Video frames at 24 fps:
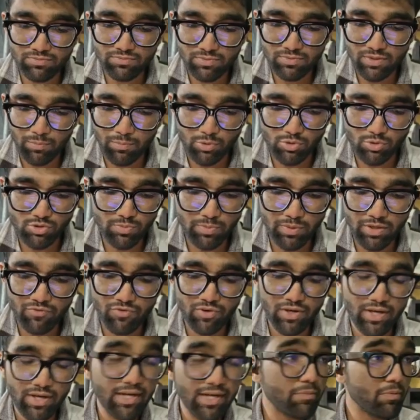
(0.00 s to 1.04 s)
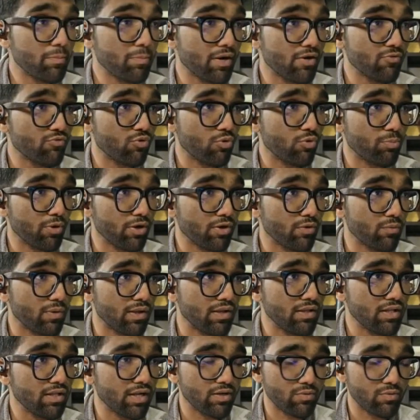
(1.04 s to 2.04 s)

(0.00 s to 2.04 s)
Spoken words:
approach to peripheral edema part 4.1.